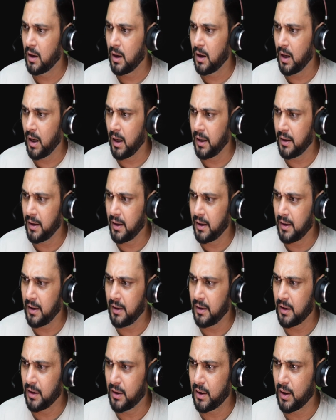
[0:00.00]
And here
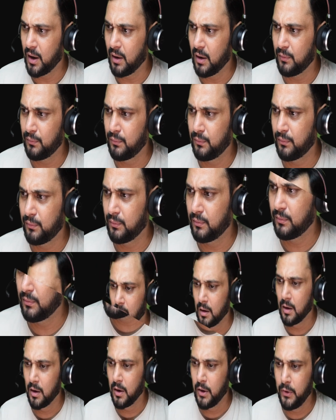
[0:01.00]
in the graph,
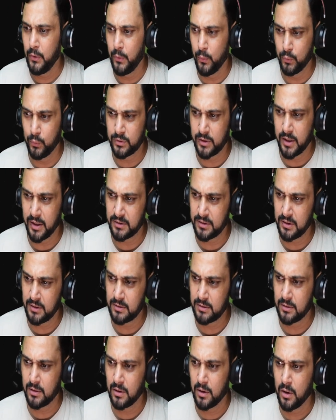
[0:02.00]
use
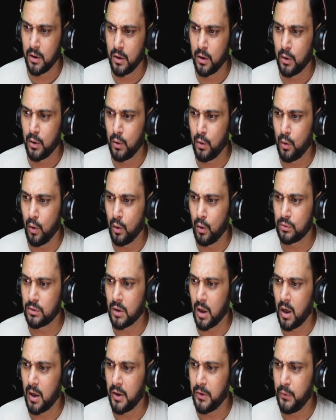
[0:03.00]
cases, gauge
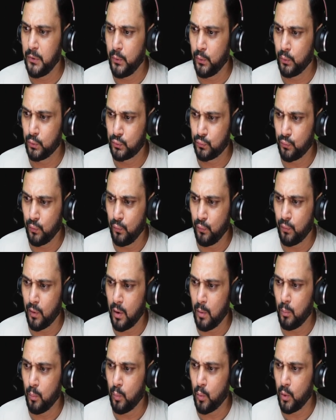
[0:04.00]
are useful
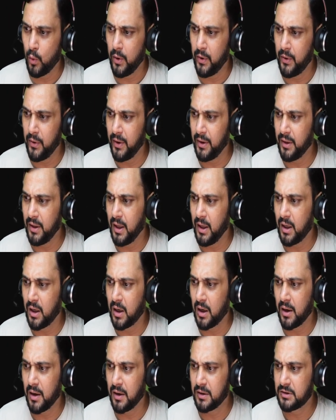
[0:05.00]
for monitoring the
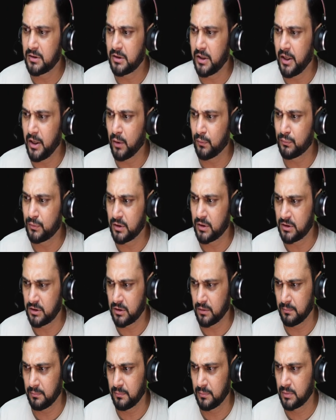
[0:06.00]
current state of
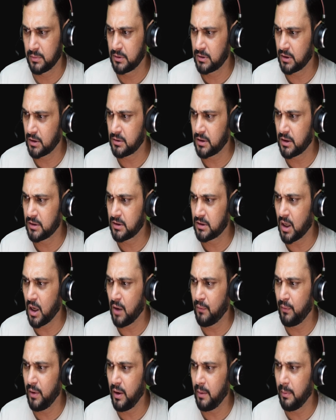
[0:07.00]
system, such as
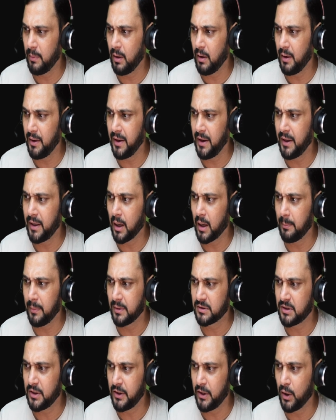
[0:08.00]
availability,
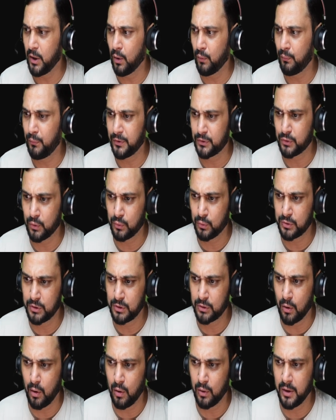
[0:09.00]
capacity of
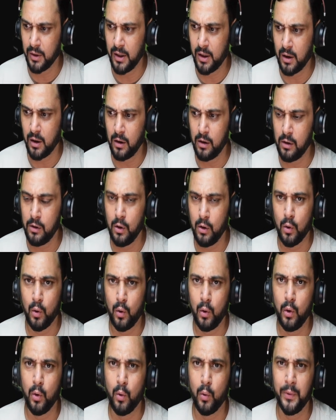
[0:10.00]
resources, or the current
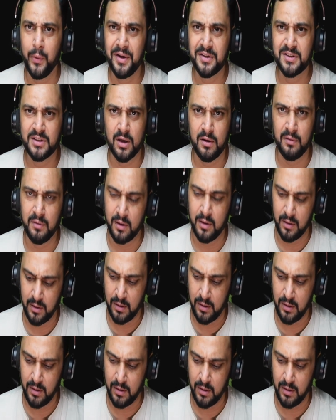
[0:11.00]
load on a server.